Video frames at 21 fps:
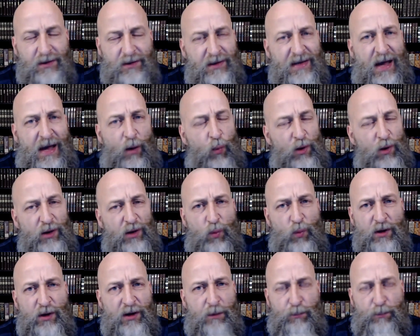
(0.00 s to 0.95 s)
Now, when
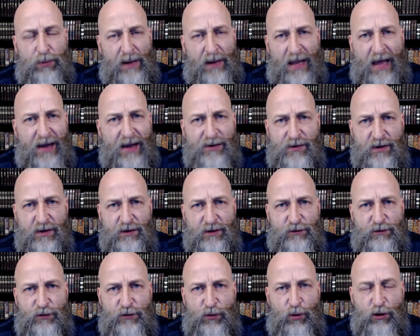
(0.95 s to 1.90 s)
we apply
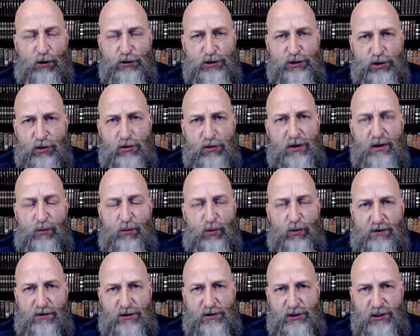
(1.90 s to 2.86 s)
this to our journey
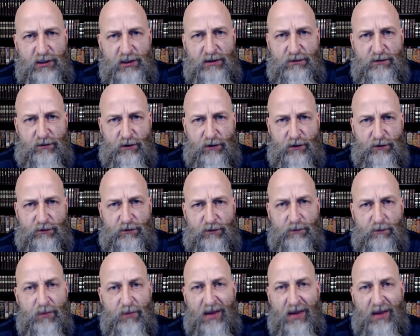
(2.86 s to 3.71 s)
with Jesus